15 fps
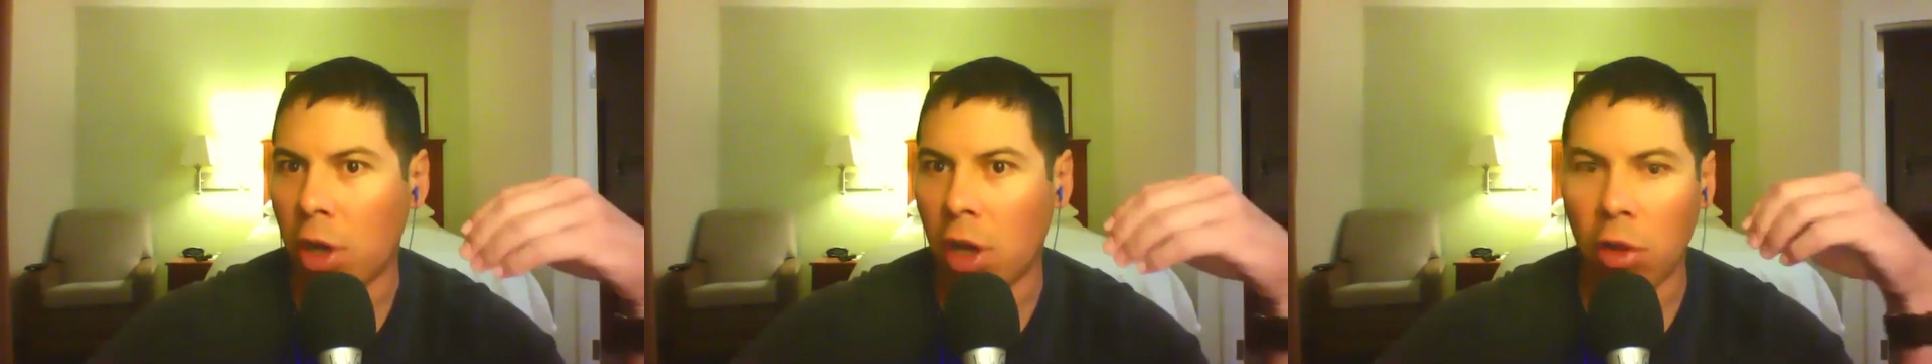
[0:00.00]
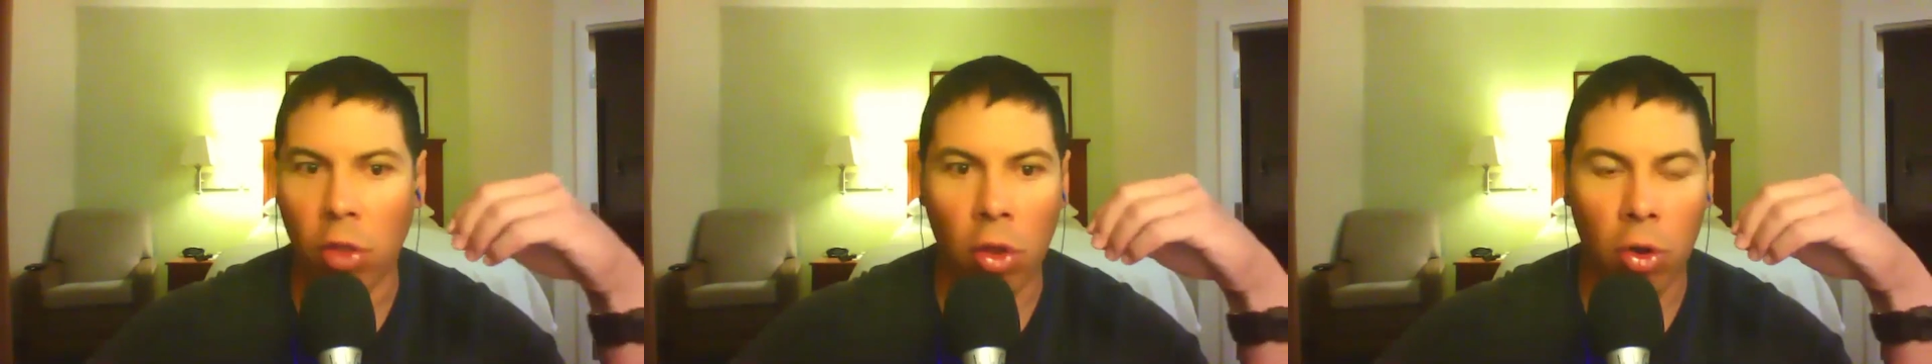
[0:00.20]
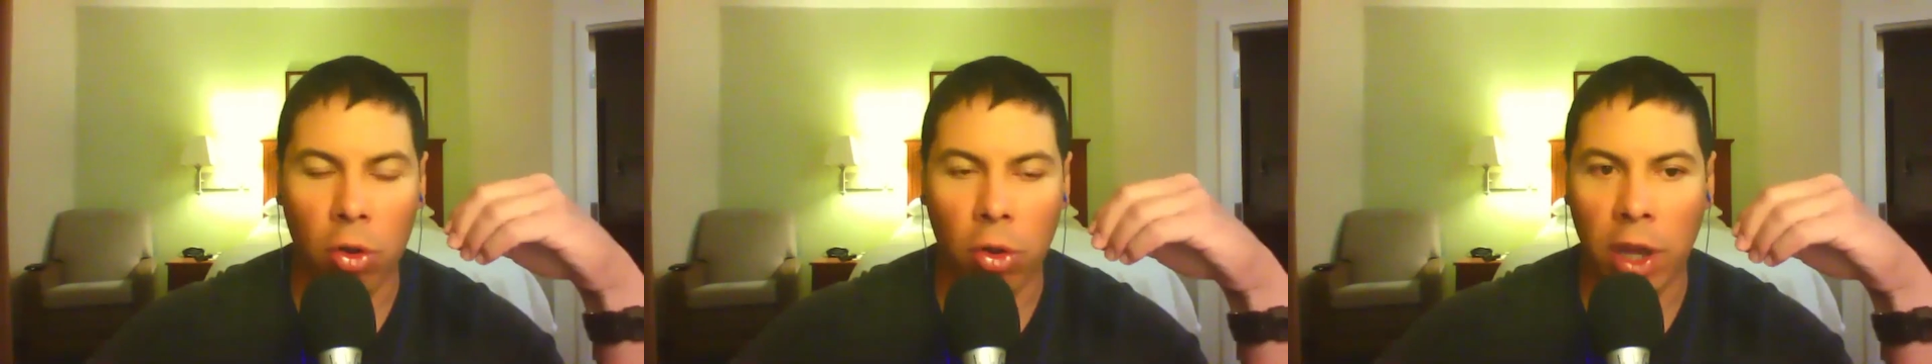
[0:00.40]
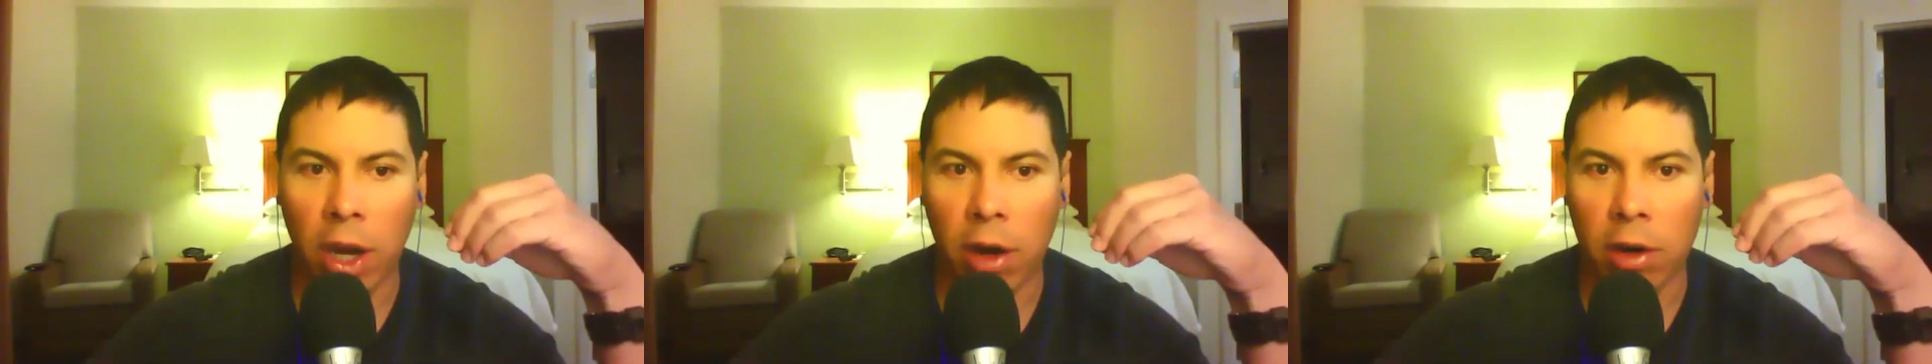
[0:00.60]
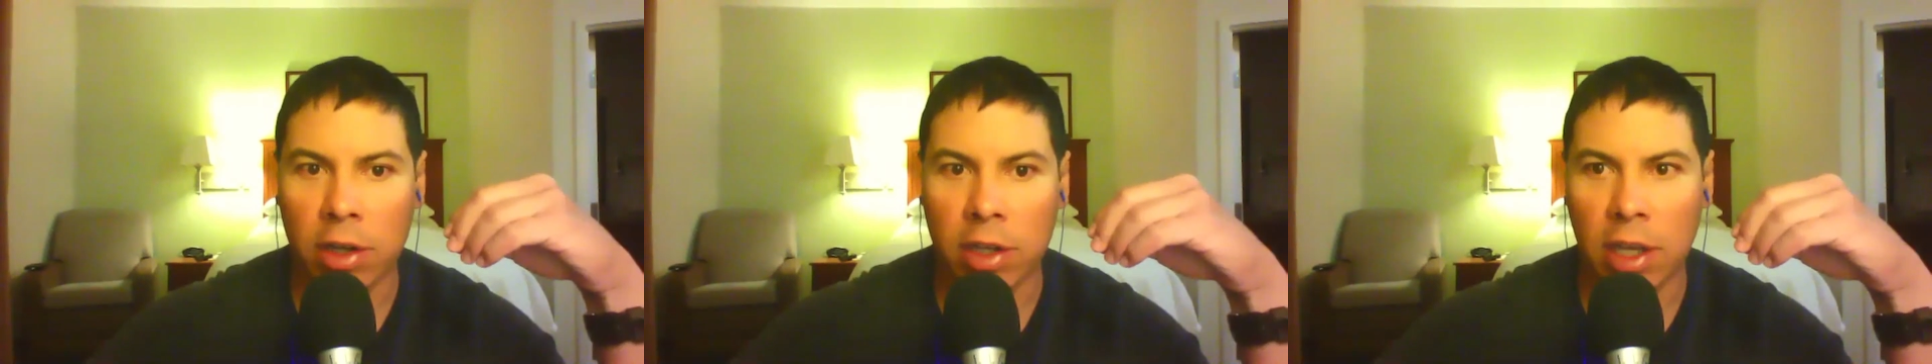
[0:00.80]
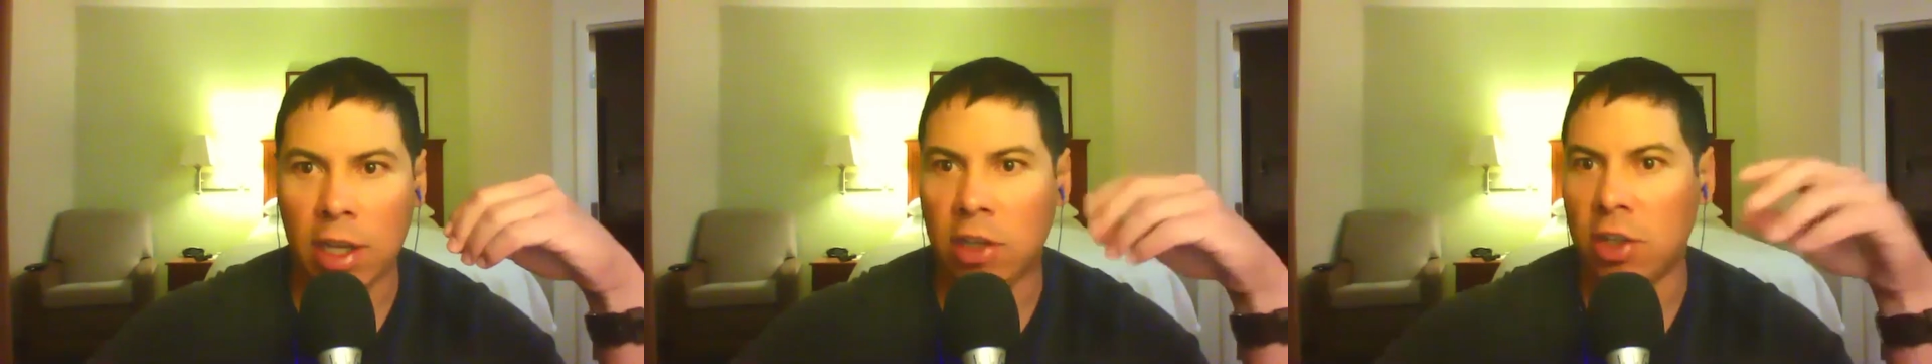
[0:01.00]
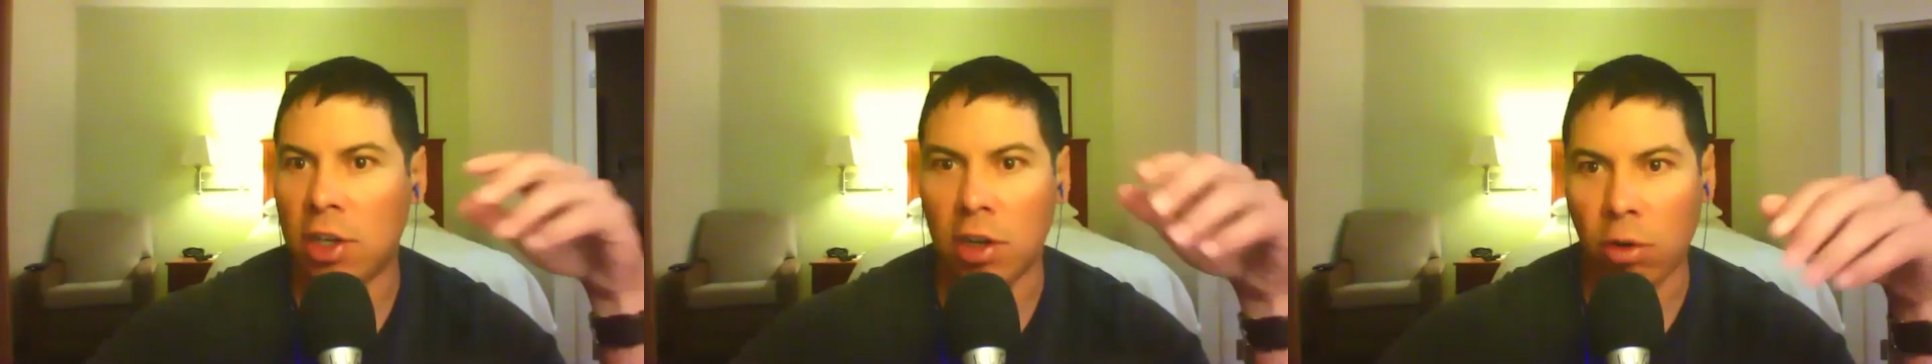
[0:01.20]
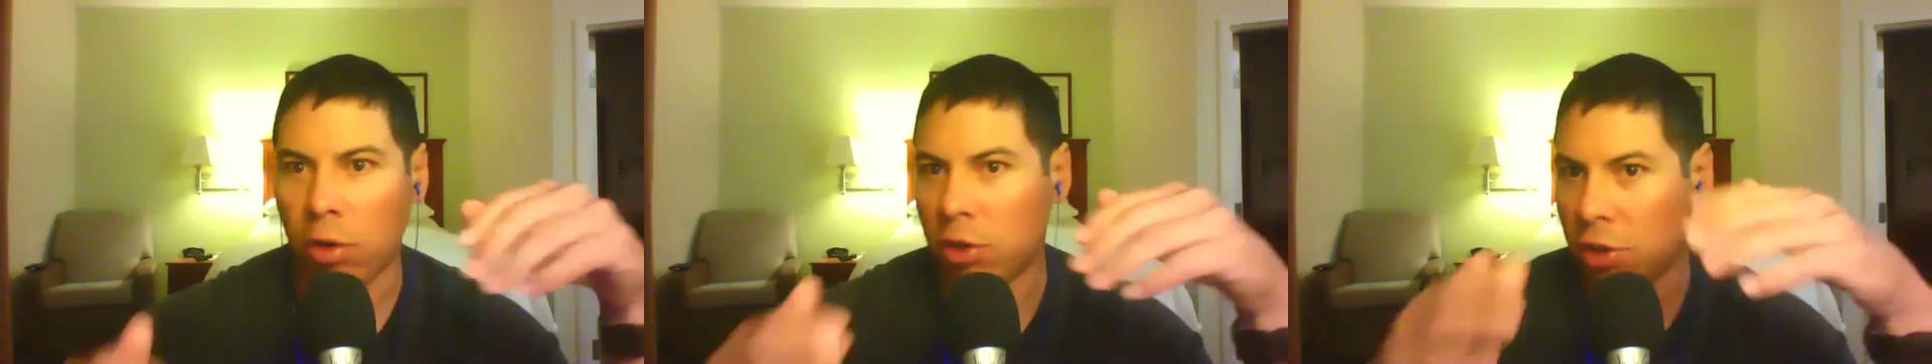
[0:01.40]
local heritage, and
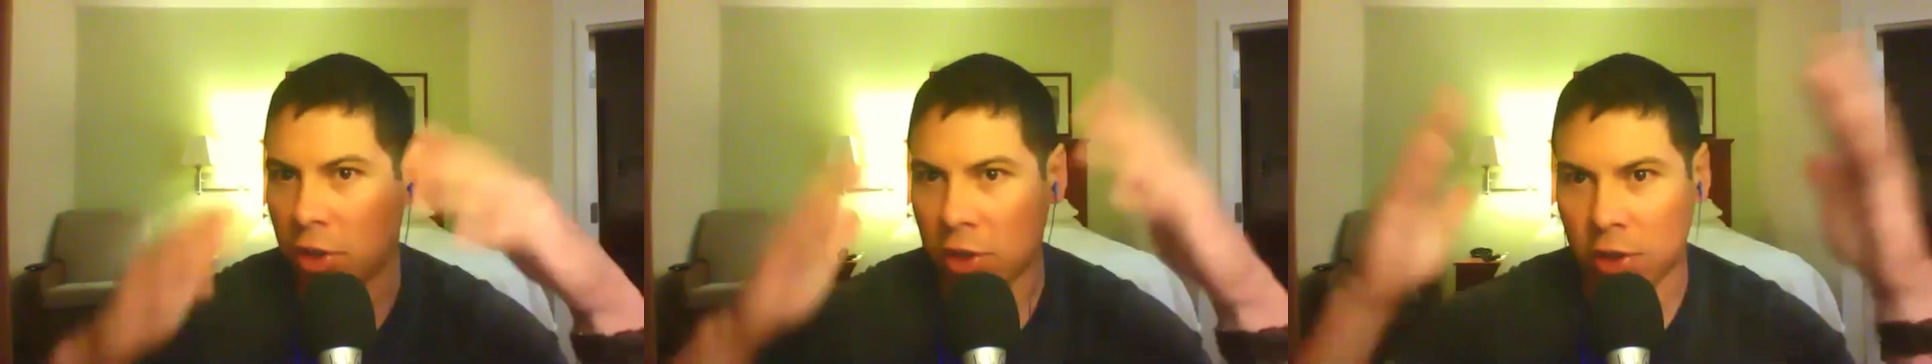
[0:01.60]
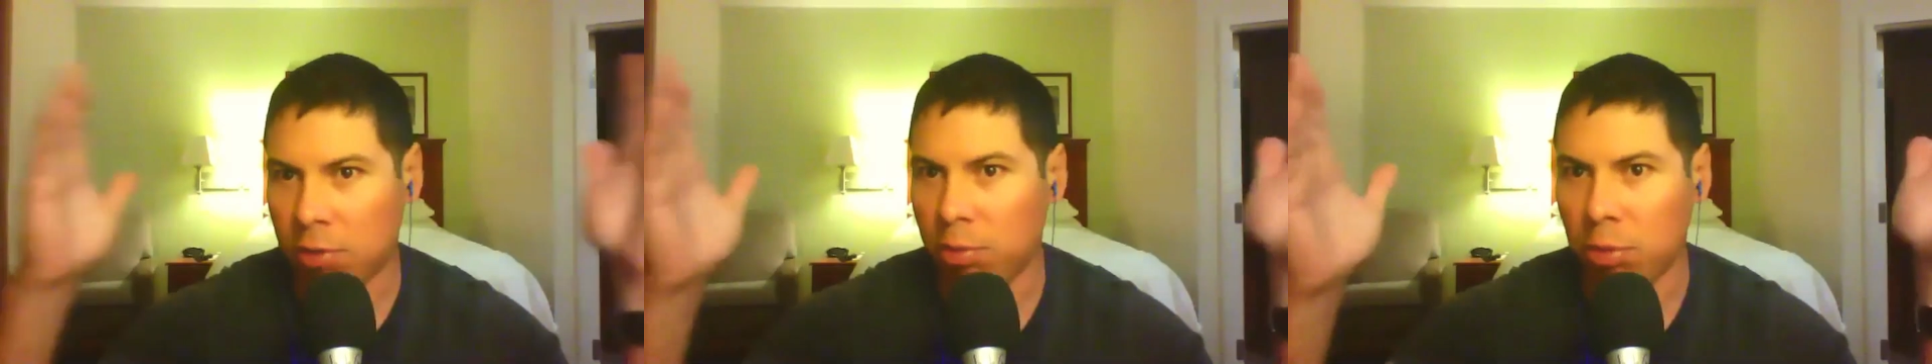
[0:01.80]
of course just